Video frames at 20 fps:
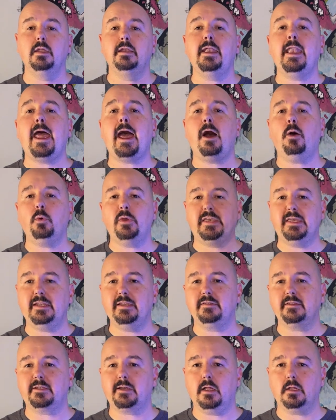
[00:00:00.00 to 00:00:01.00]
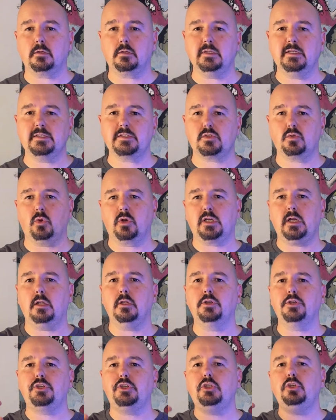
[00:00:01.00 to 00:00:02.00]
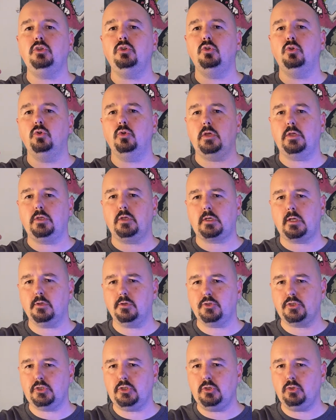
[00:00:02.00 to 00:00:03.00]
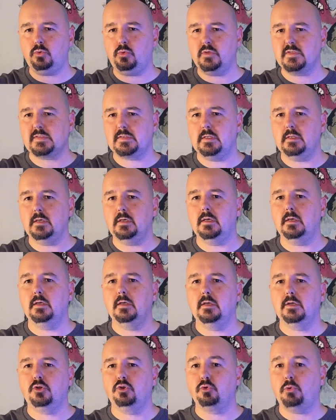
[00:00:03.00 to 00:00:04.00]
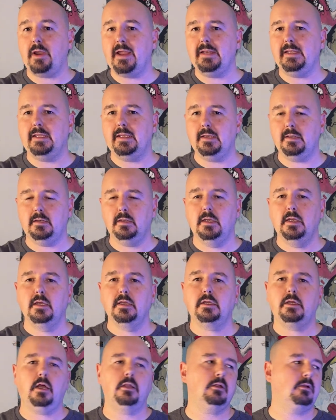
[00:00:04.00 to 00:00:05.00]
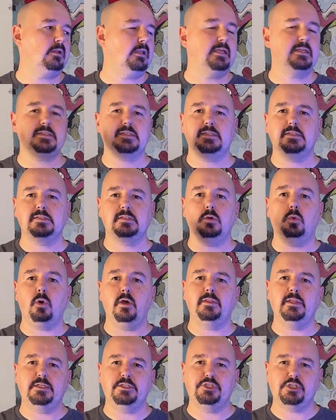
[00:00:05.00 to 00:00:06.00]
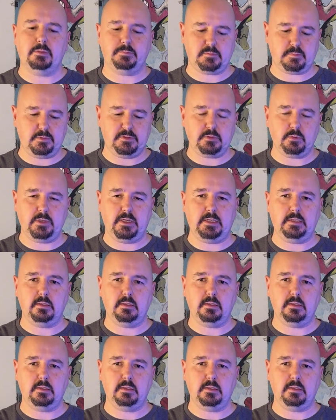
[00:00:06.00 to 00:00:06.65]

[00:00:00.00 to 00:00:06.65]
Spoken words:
Now we get into color list or color hue. Color hue is the gradient. Color list is the one that jumps between.